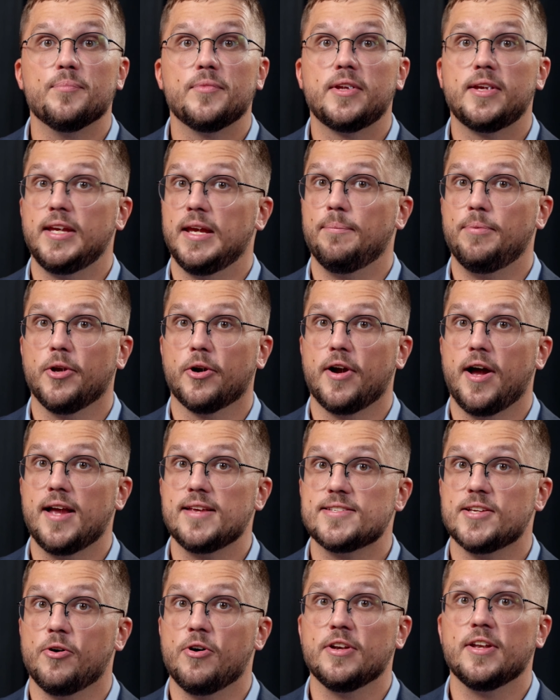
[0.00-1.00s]
Keep your
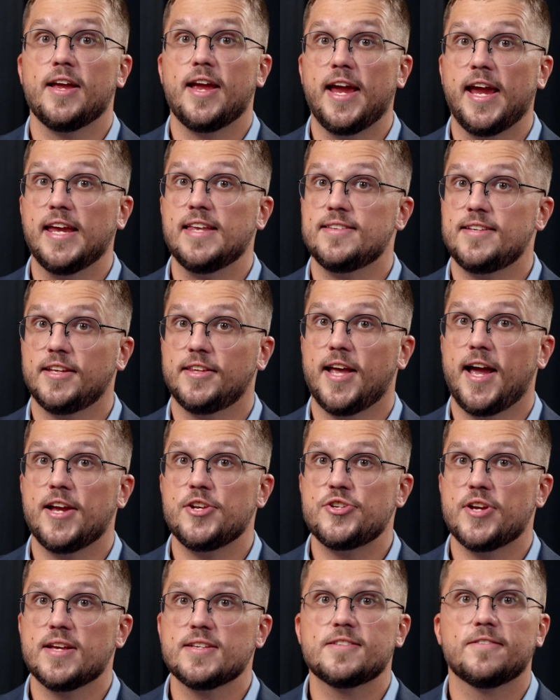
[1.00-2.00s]
eyes on A&D
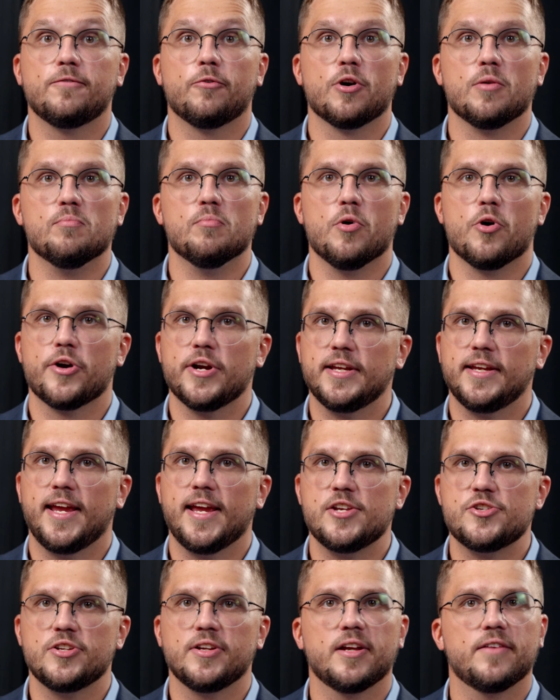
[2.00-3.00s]
Digest for more
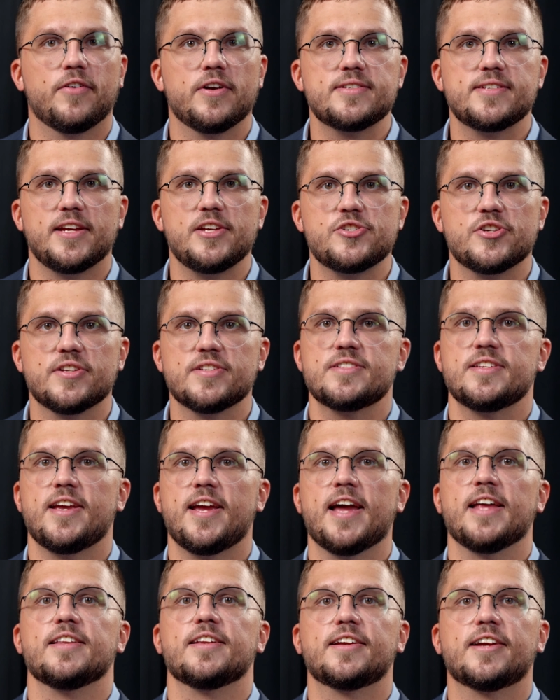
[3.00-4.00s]
engaging conversations
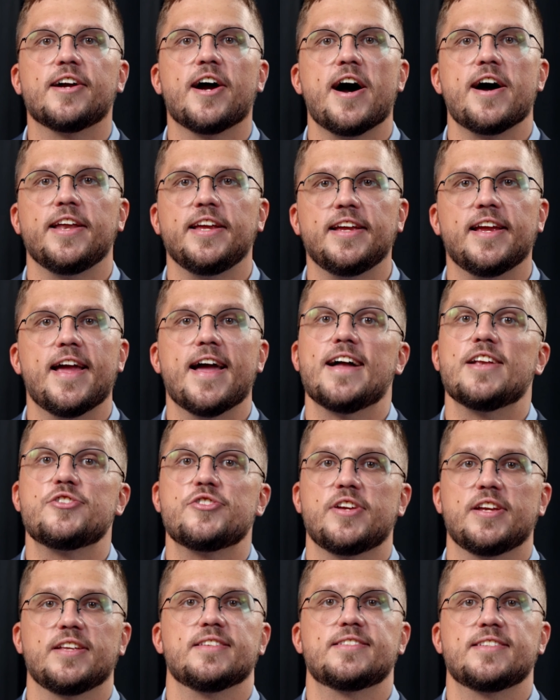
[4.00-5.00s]
and
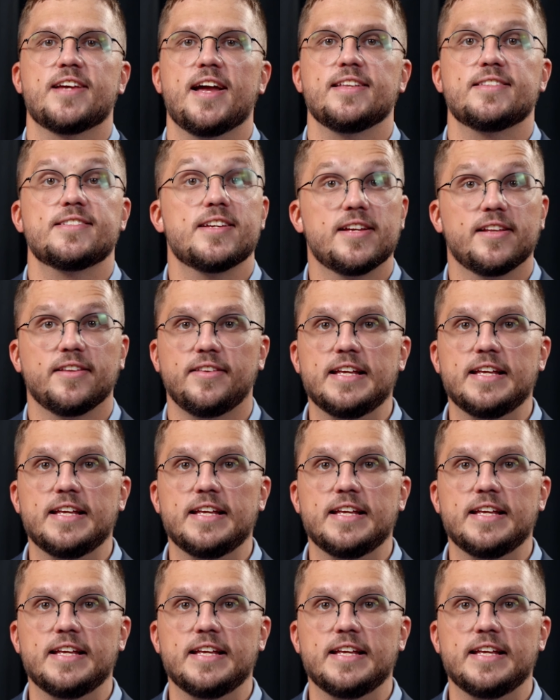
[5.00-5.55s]
cutting-edge insights.